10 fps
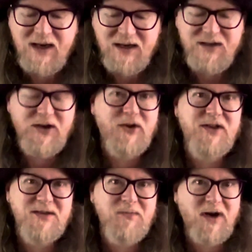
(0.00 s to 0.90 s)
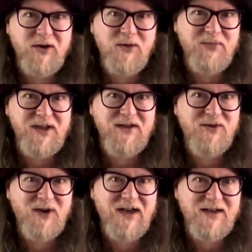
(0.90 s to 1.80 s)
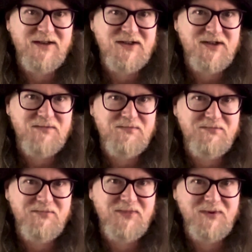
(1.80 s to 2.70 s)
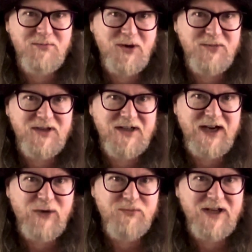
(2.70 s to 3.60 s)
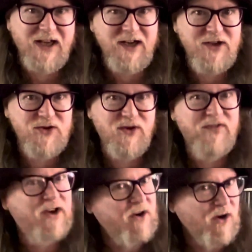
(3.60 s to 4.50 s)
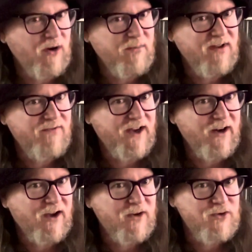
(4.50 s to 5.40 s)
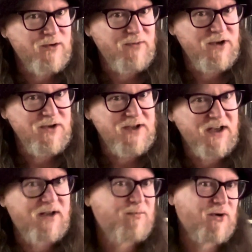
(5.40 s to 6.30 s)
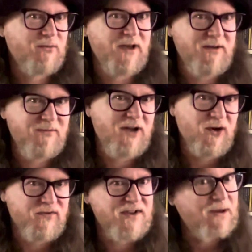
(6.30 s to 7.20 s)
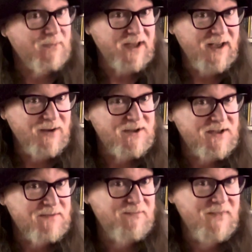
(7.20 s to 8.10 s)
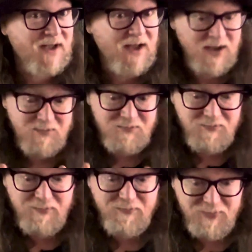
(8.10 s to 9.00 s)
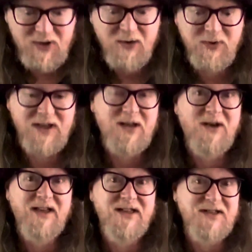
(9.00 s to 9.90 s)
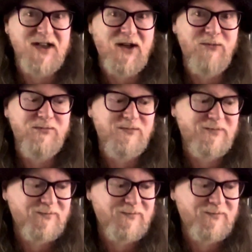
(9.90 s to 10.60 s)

You know, this might not be the greatest Bob Dylan album to get into. If you're not a big fan of country music, probably go for something else. But I really like this album.